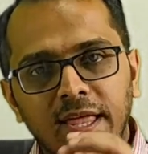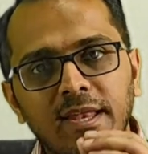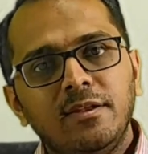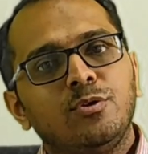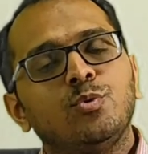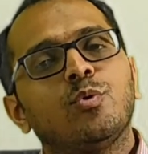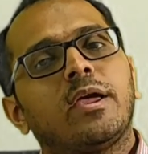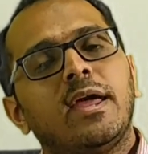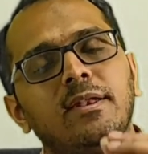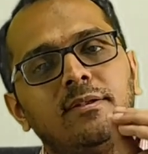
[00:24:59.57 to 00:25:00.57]
then you
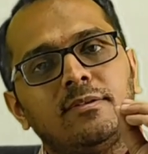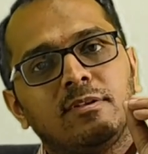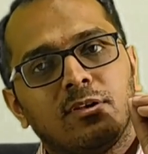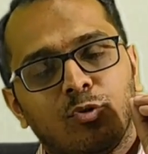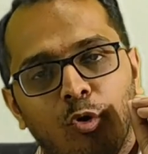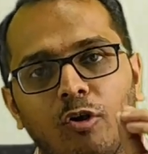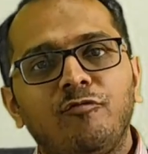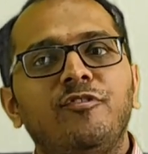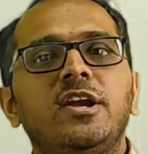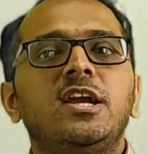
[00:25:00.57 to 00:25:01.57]
can
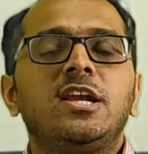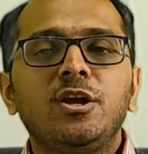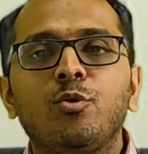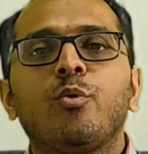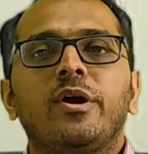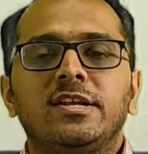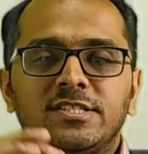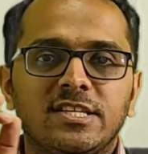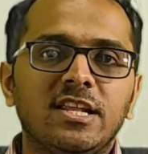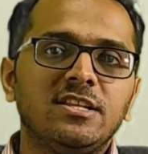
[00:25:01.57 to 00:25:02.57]
confidently go
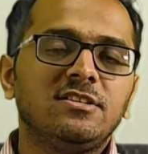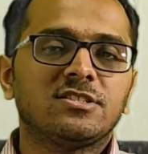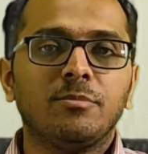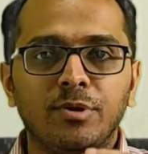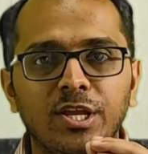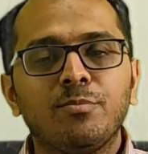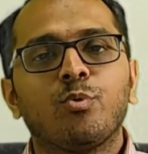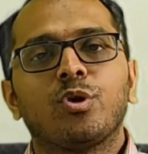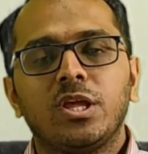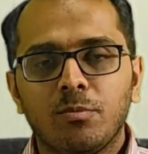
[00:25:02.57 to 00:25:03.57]
and sell some
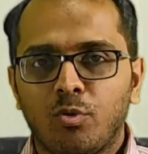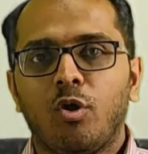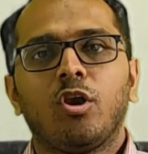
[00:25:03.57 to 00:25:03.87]
deep OTM